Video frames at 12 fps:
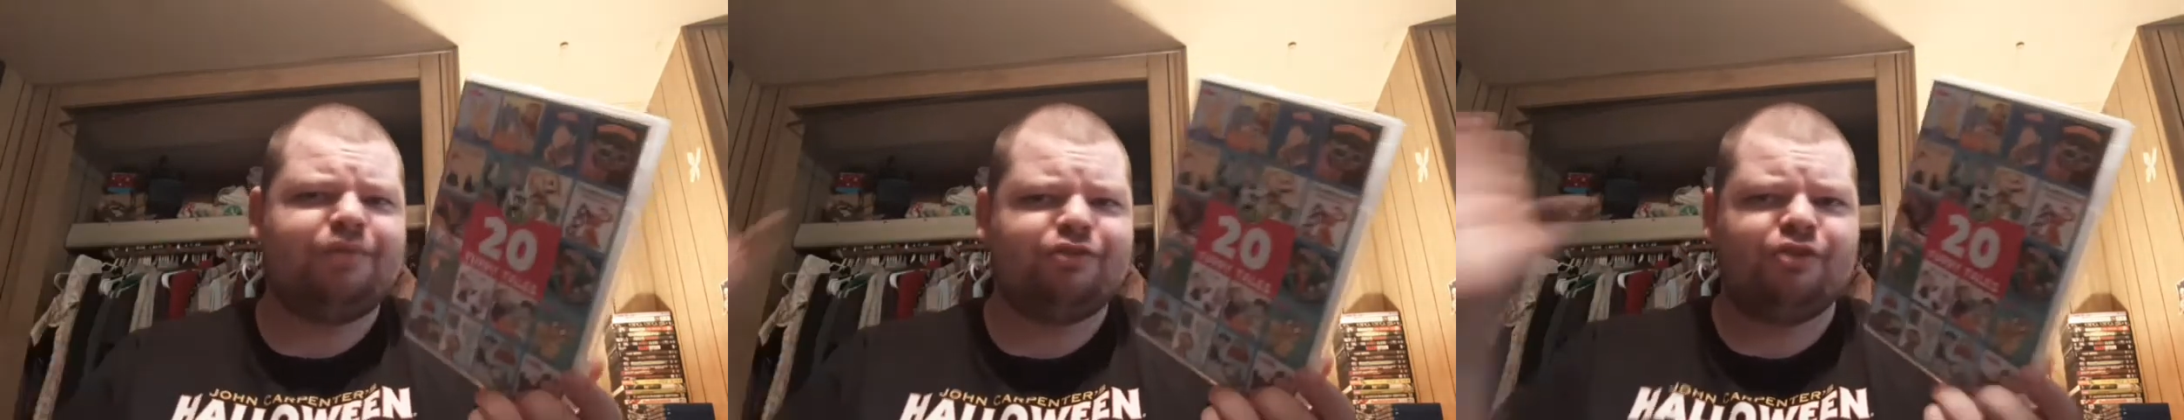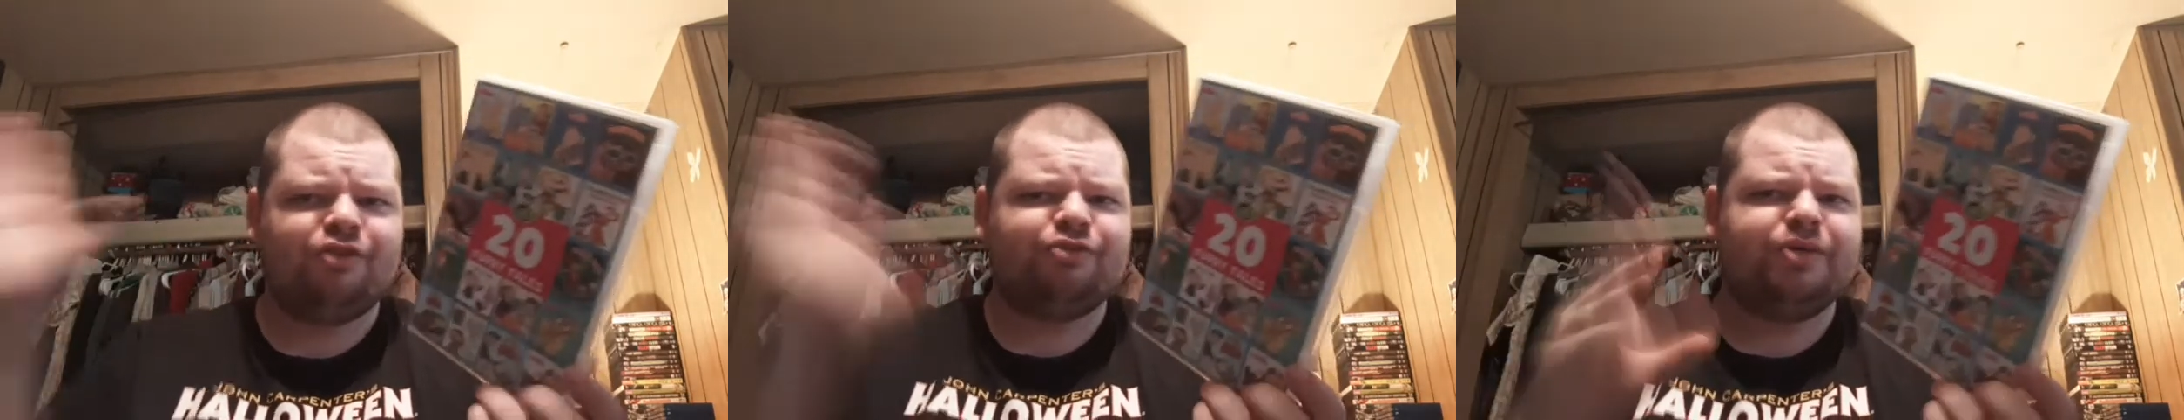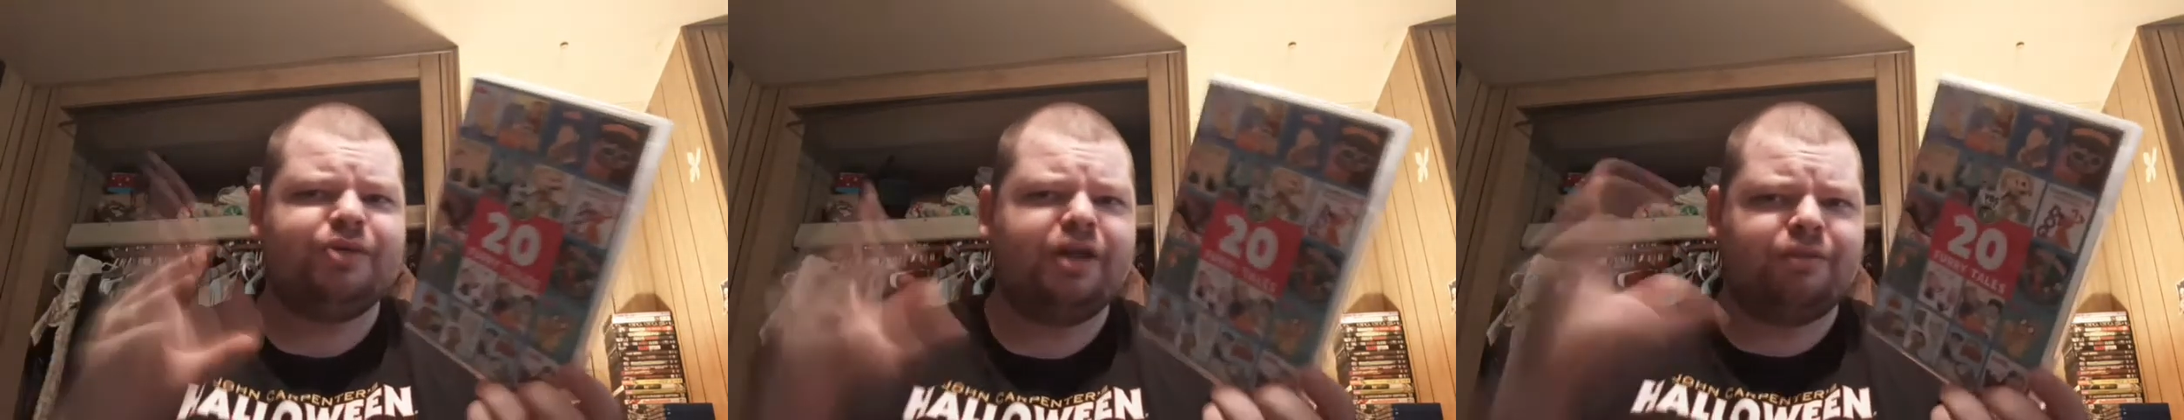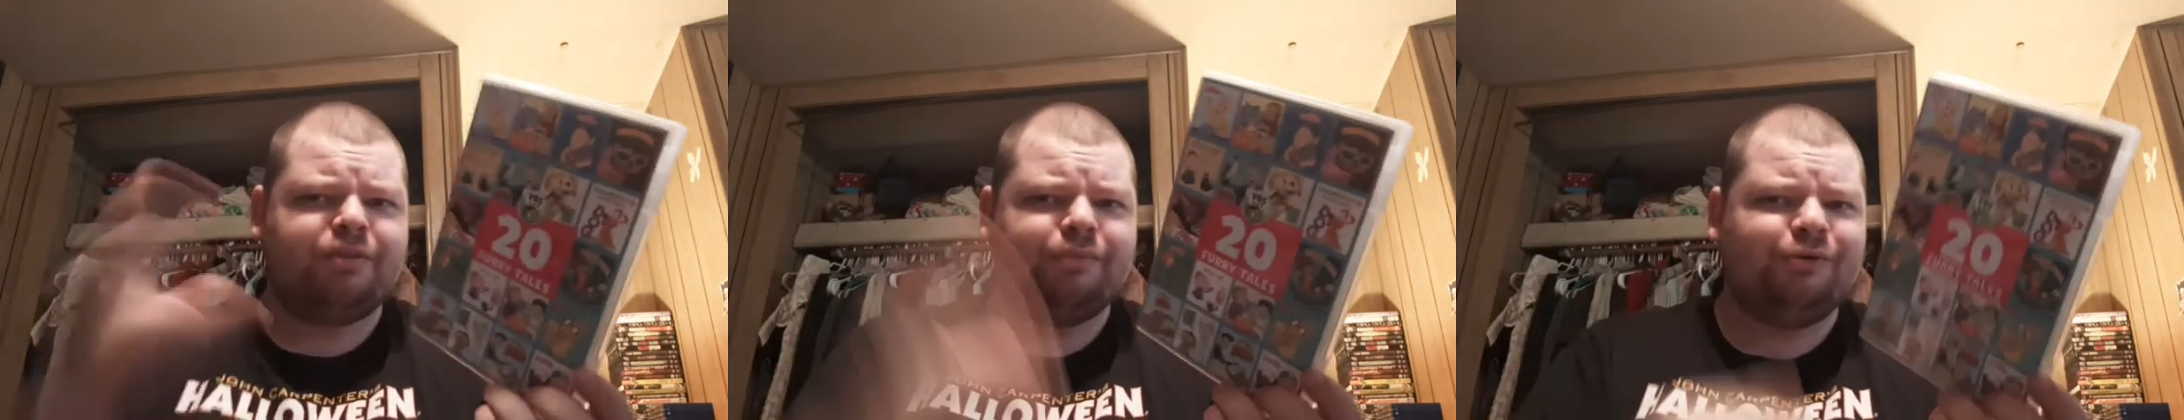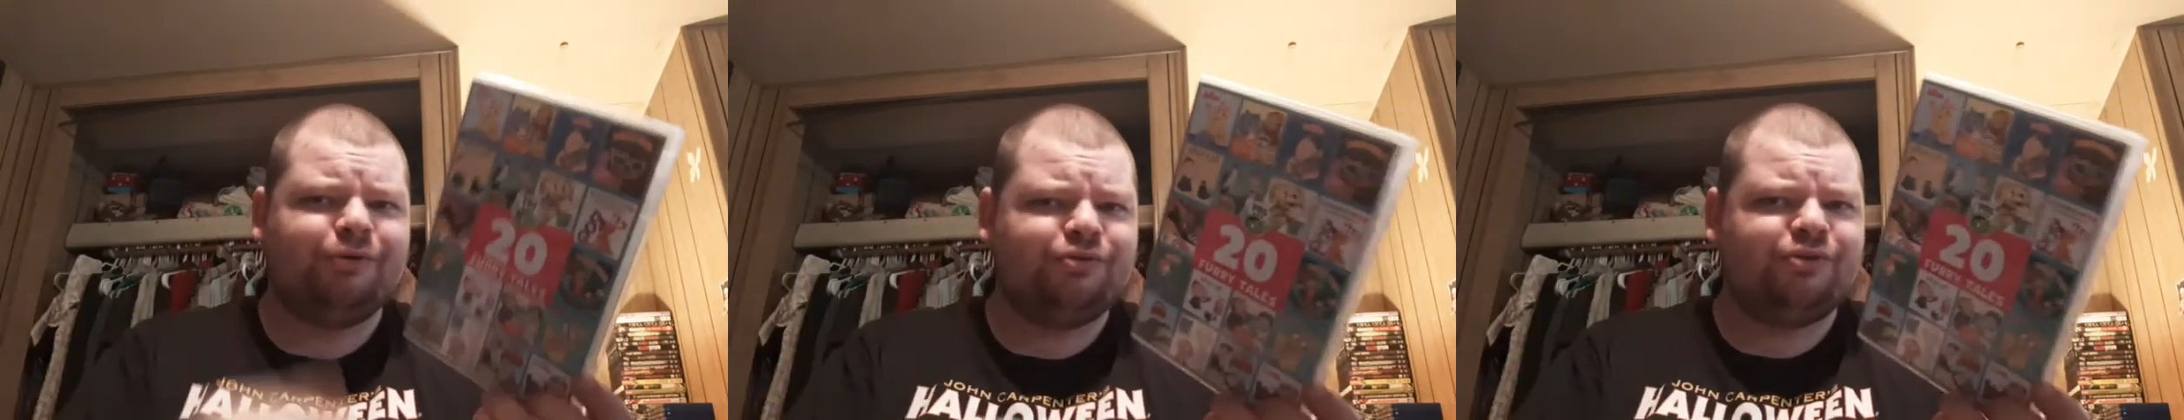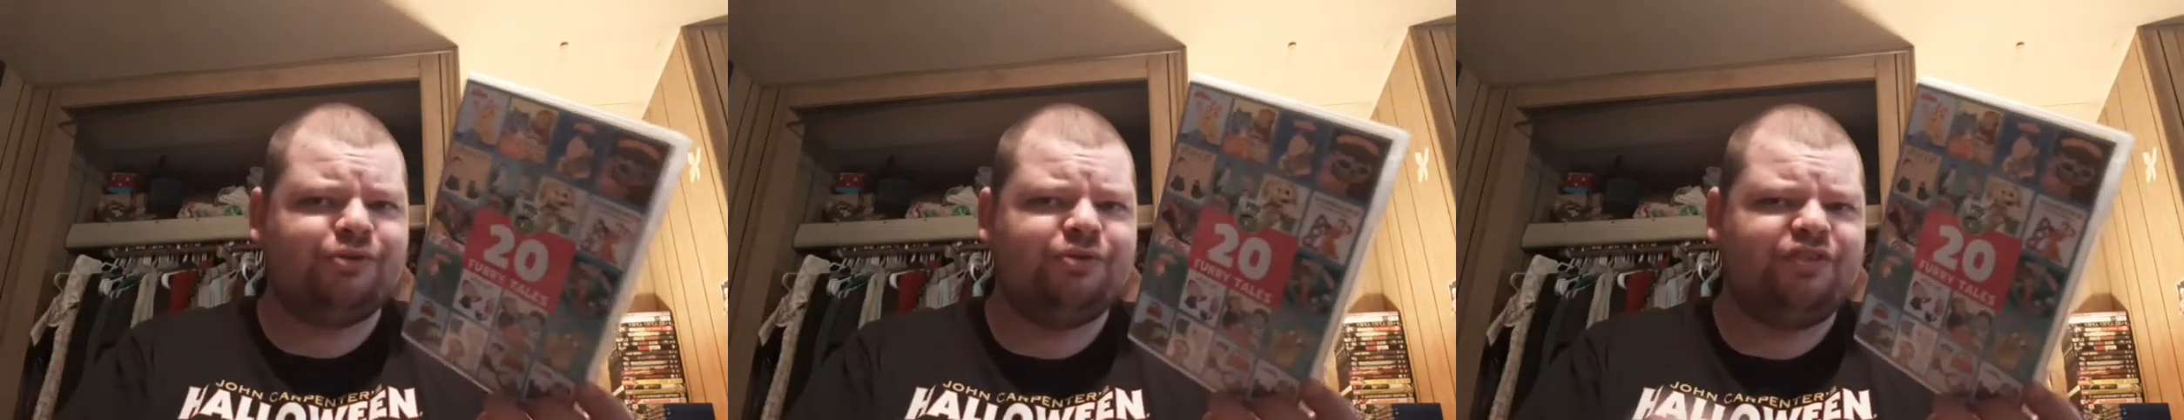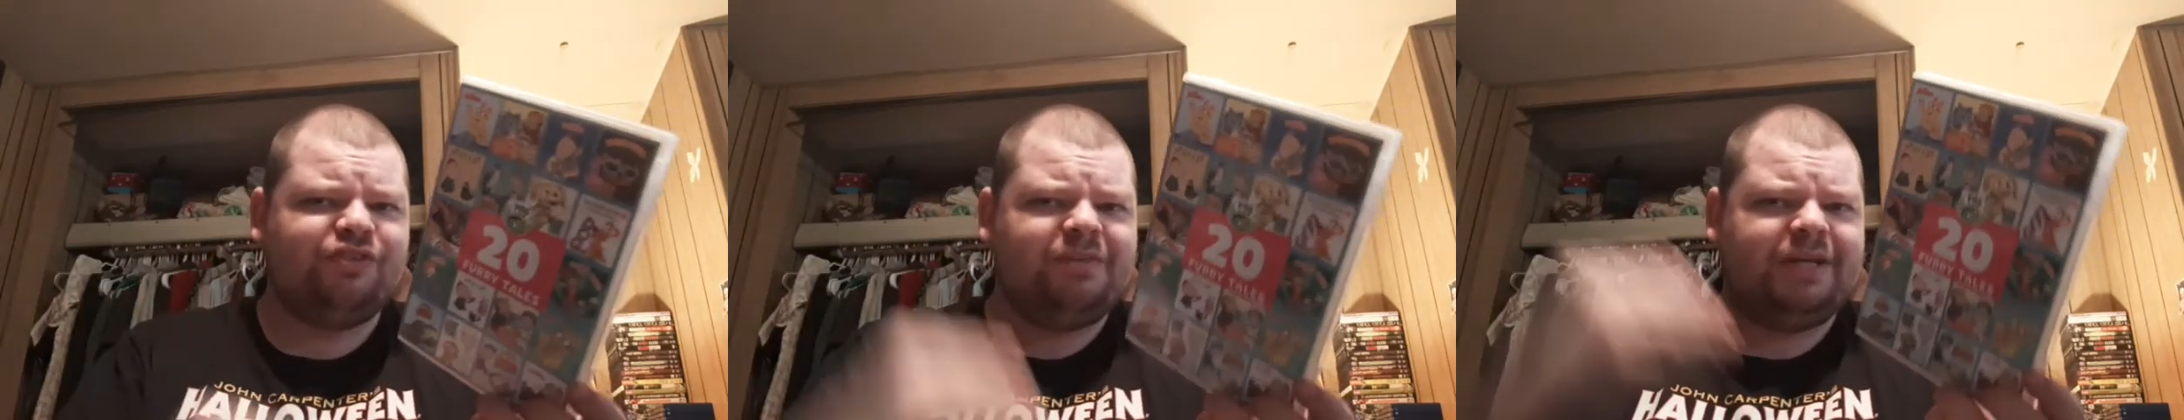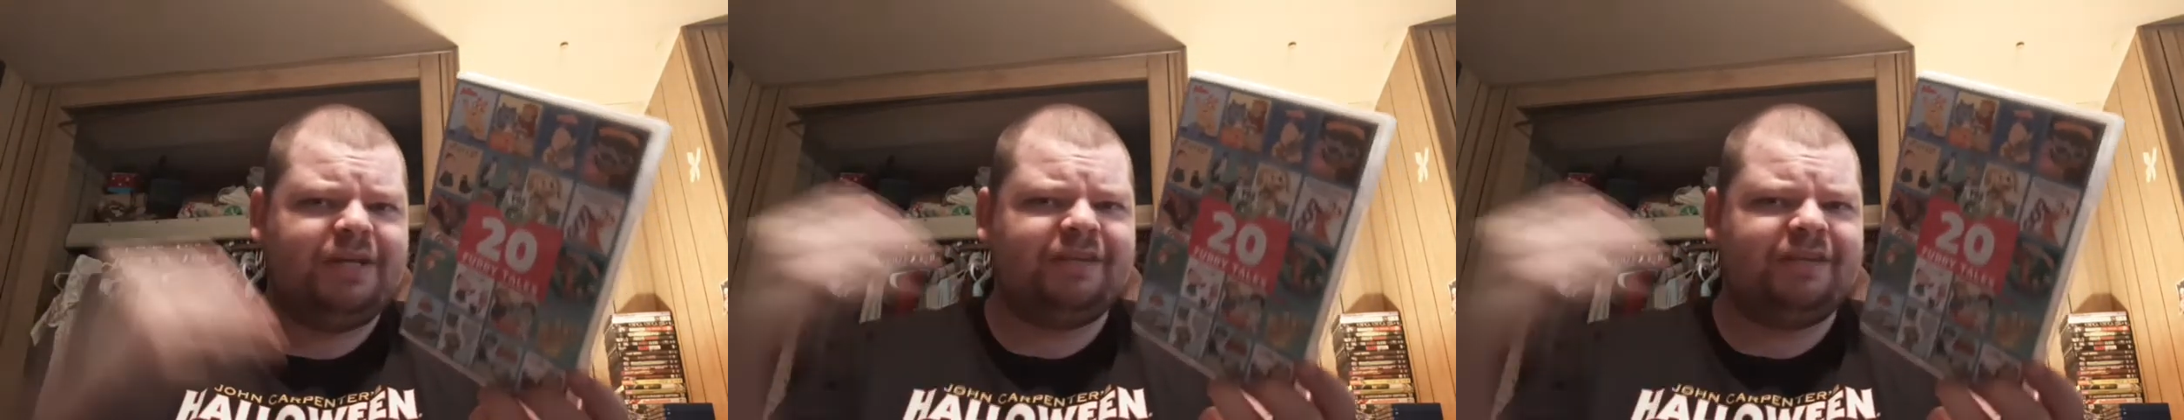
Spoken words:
There's also another Blue's Clues DVD